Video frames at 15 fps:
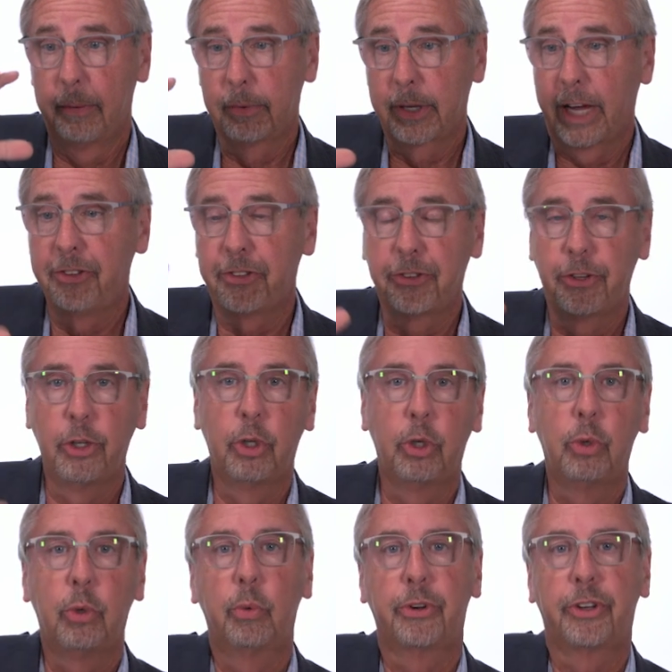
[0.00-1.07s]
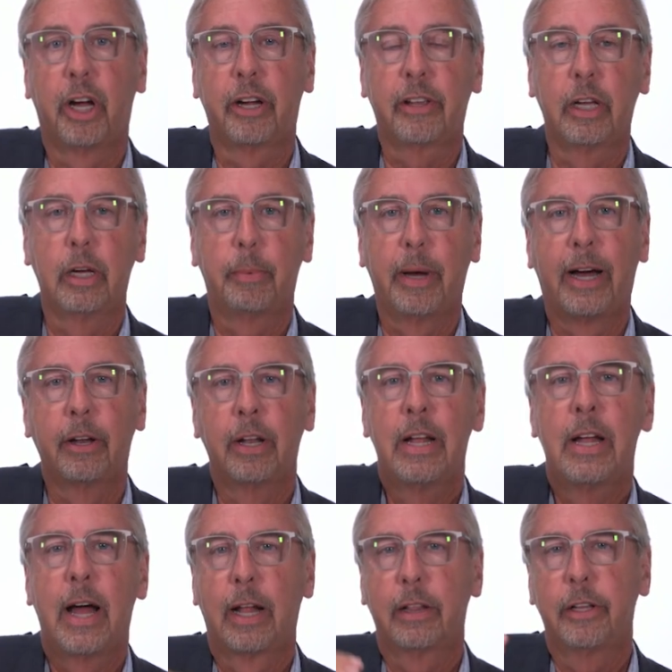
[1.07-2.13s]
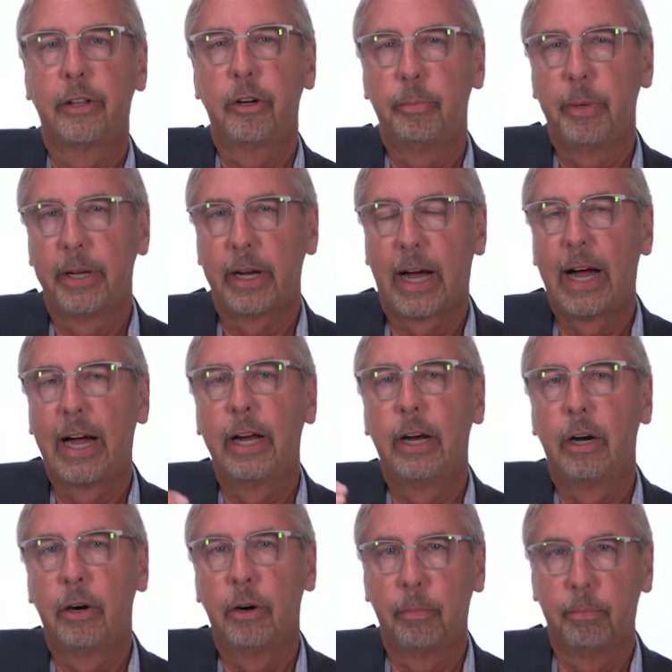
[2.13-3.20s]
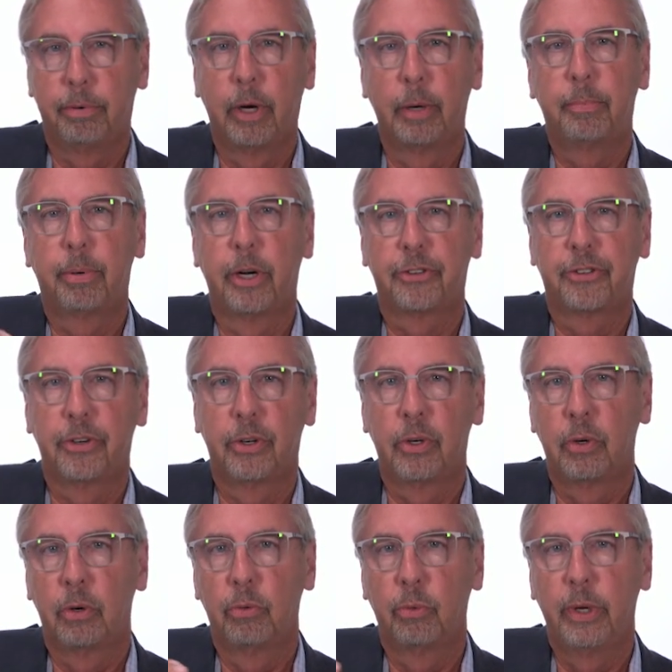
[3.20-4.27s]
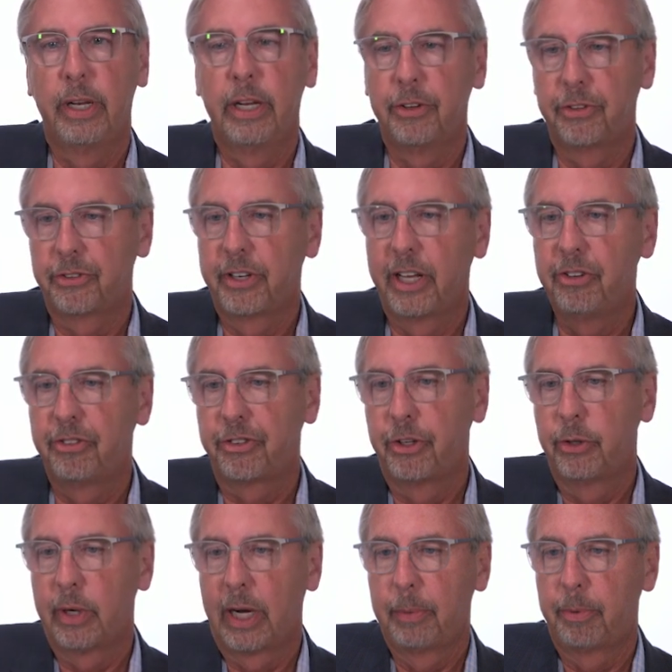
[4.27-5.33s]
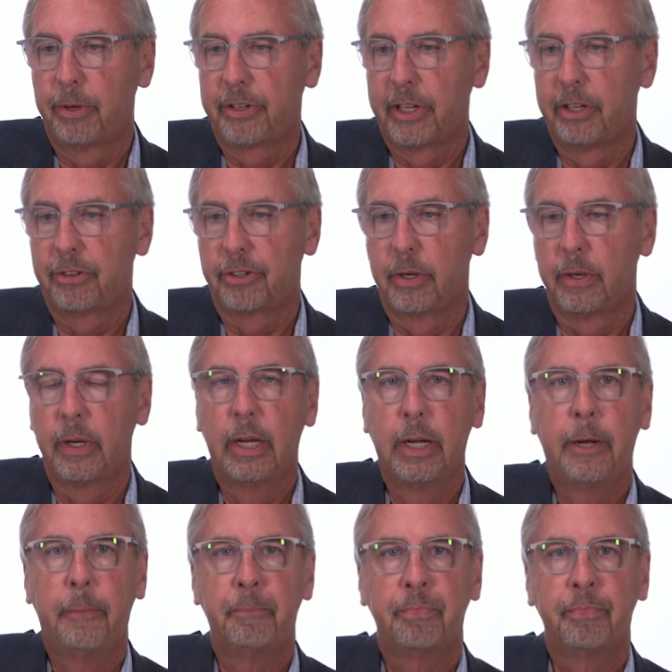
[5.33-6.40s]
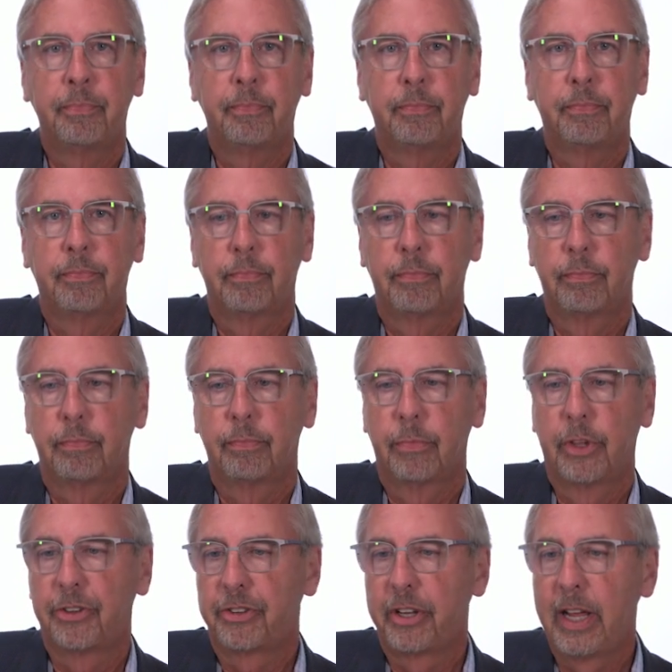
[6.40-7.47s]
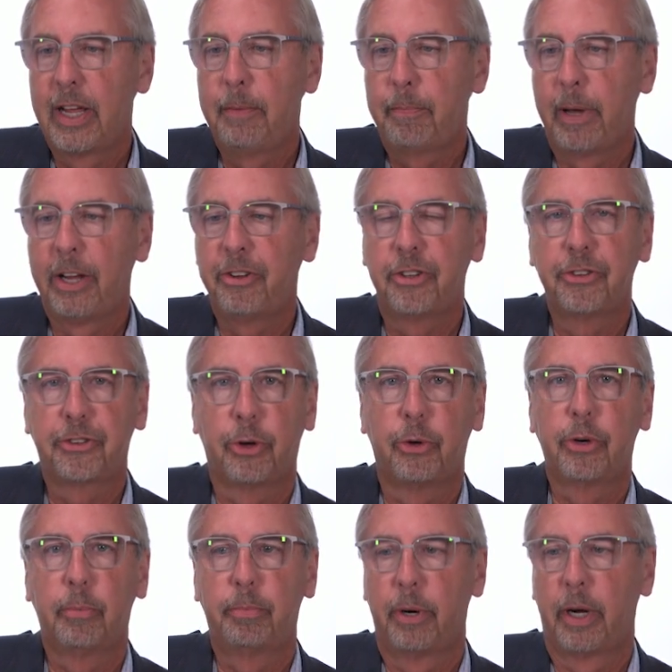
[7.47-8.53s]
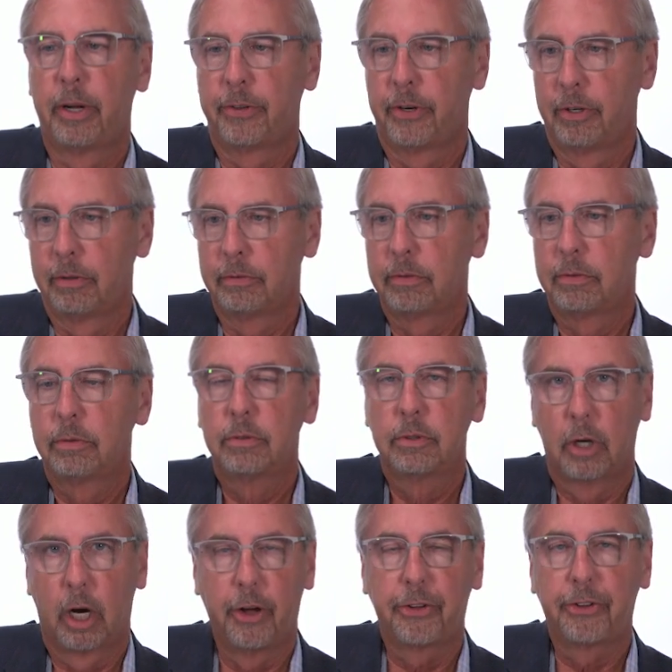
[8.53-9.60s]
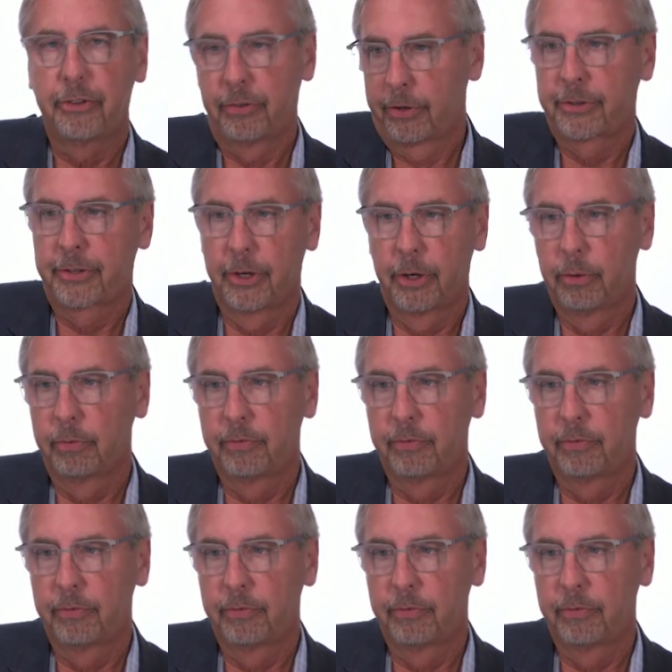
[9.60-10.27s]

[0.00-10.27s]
case 2, we're talking about a little bit higher blood pressure reading, stage 2 hypertension. The same patient's older brother, also